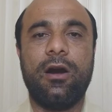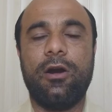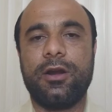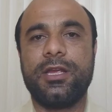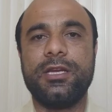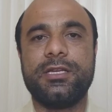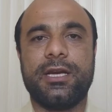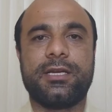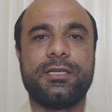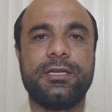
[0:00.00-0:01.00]

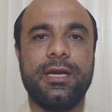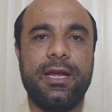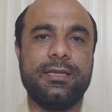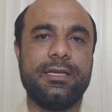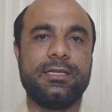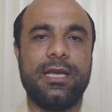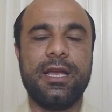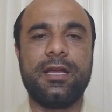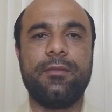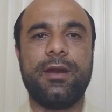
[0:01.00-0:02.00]
architect in this
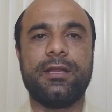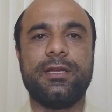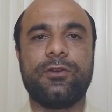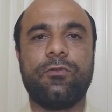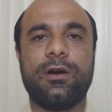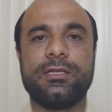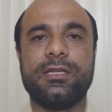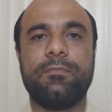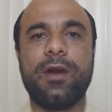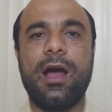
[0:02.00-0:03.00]
agreement that was
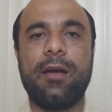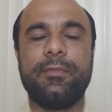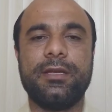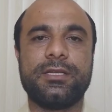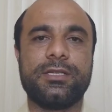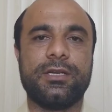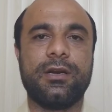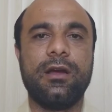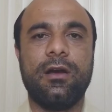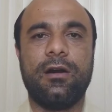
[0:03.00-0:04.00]
the Prime
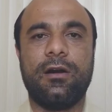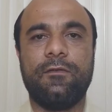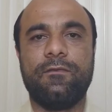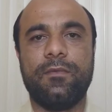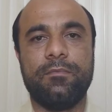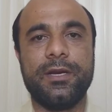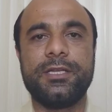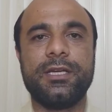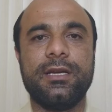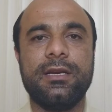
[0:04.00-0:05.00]
Minister of
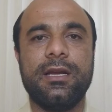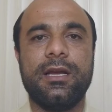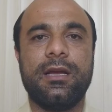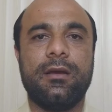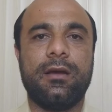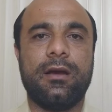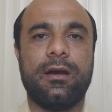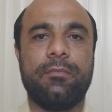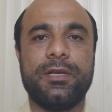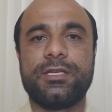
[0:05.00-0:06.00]
Britain,
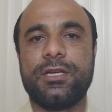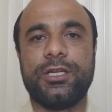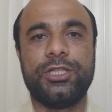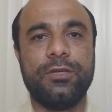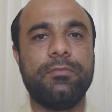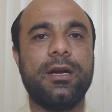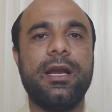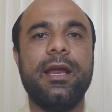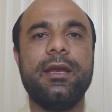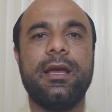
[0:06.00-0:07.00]
Mr.
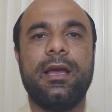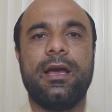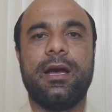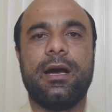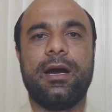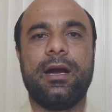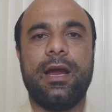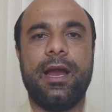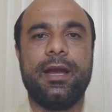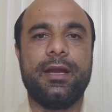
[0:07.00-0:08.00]
Chamberlain,
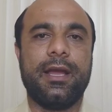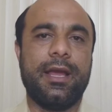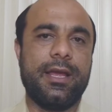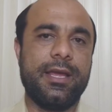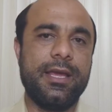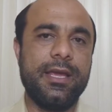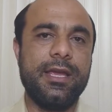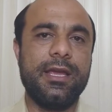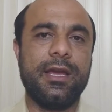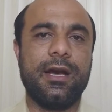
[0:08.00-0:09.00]
and
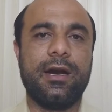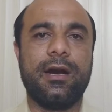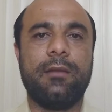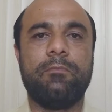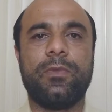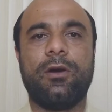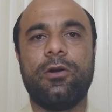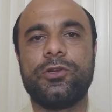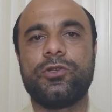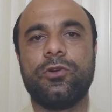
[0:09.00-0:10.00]
he
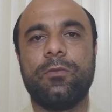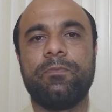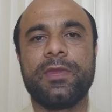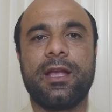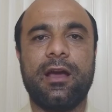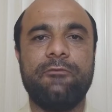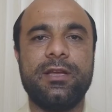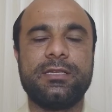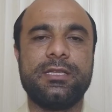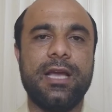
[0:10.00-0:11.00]
also
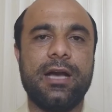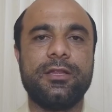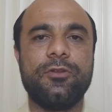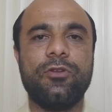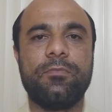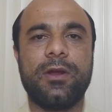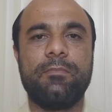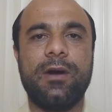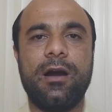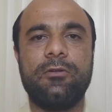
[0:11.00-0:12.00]
convinced the other European
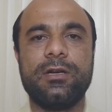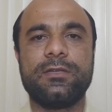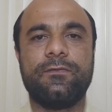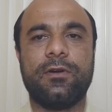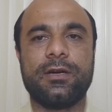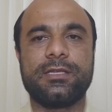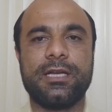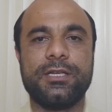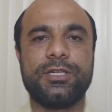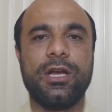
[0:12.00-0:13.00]
powers for
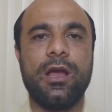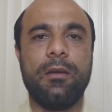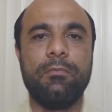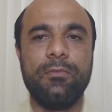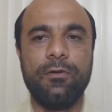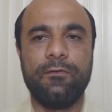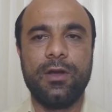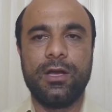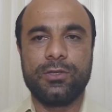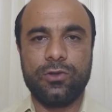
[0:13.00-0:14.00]
such
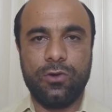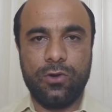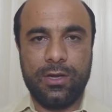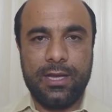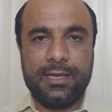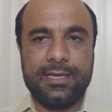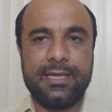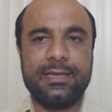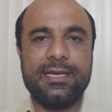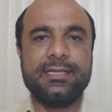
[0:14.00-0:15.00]
move. So
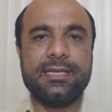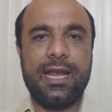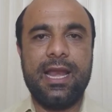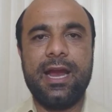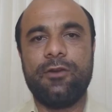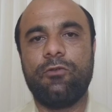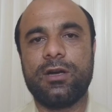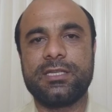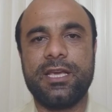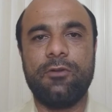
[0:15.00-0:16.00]
then this land
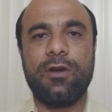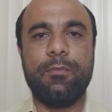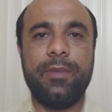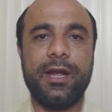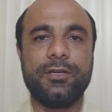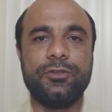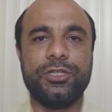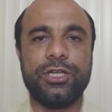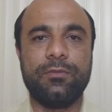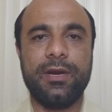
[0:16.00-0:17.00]
was given back to
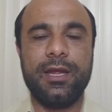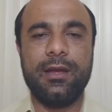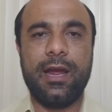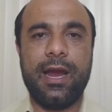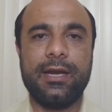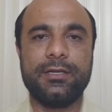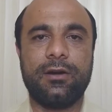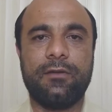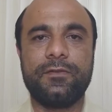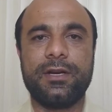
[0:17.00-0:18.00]
Germany, and
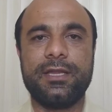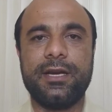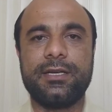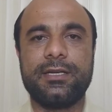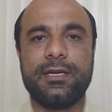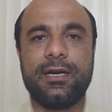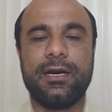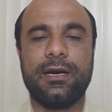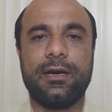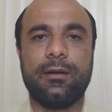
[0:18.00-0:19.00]
after
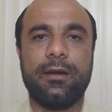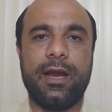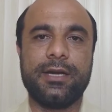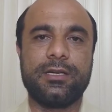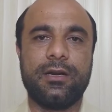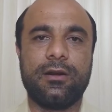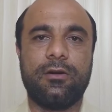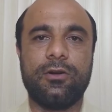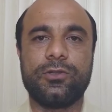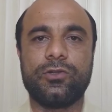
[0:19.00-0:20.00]
that Hitler
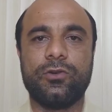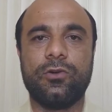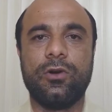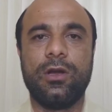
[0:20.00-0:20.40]
also